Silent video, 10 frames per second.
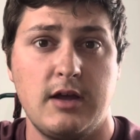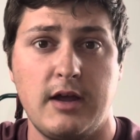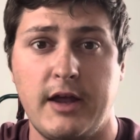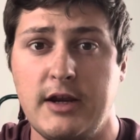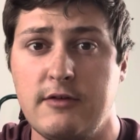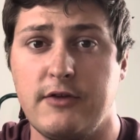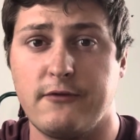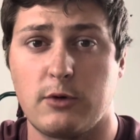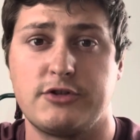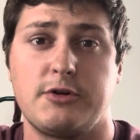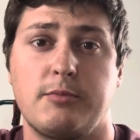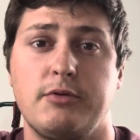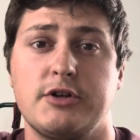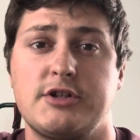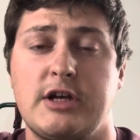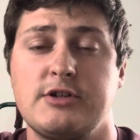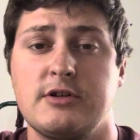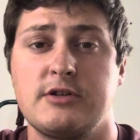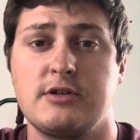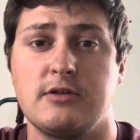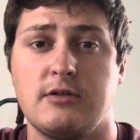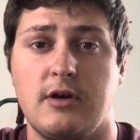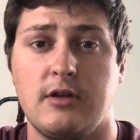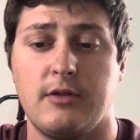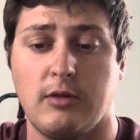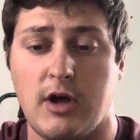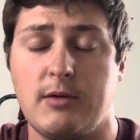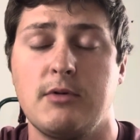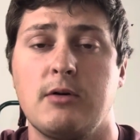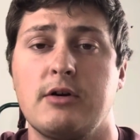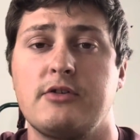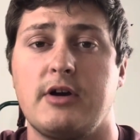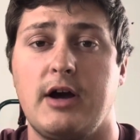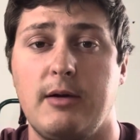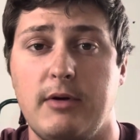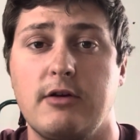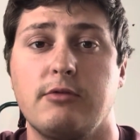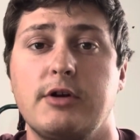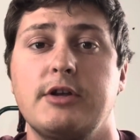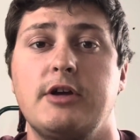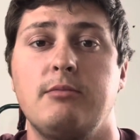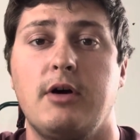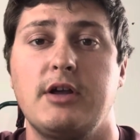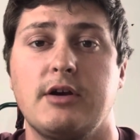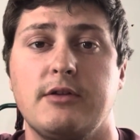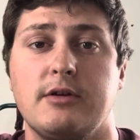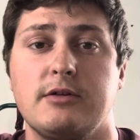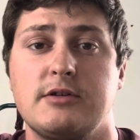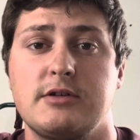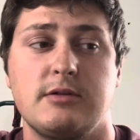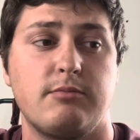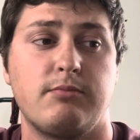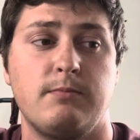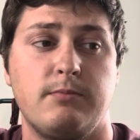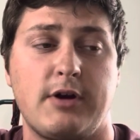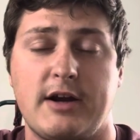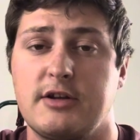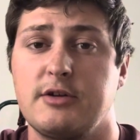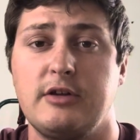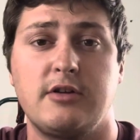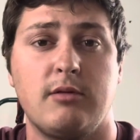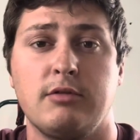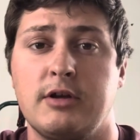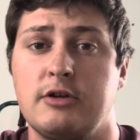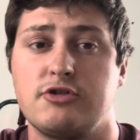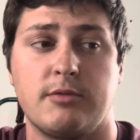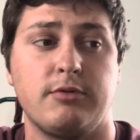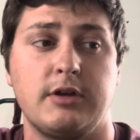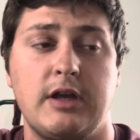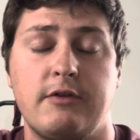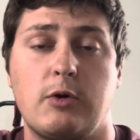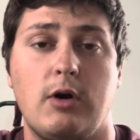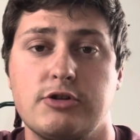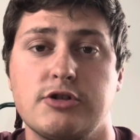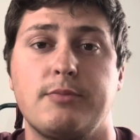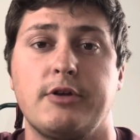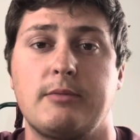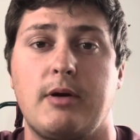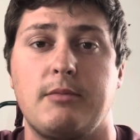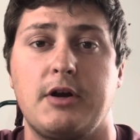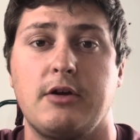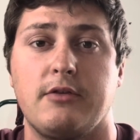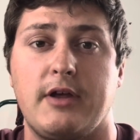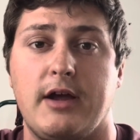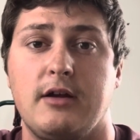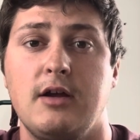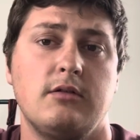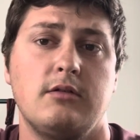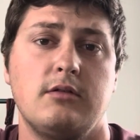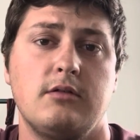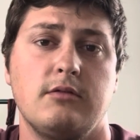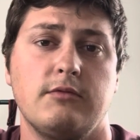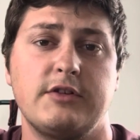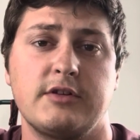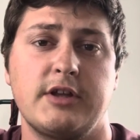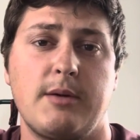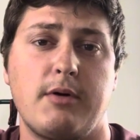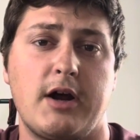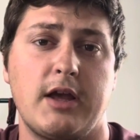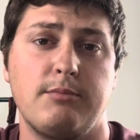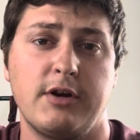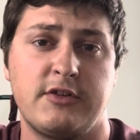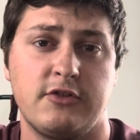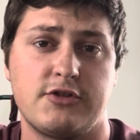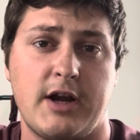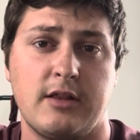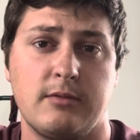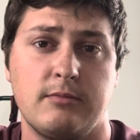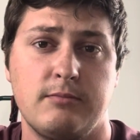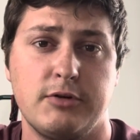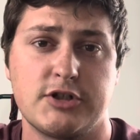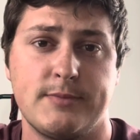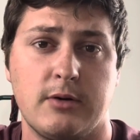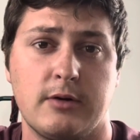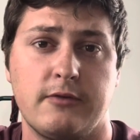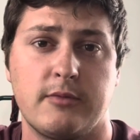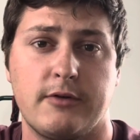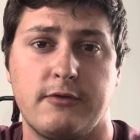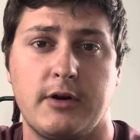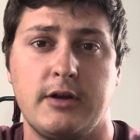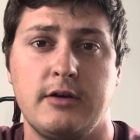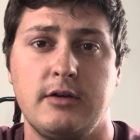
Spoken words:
Any of the 4-stroke push edgers, the lawnmowers, I made really good money on those. Practically doubling, tripling, even quadrupling my money on that. Recently I bought a Briggs & Stratton push mower from a friend,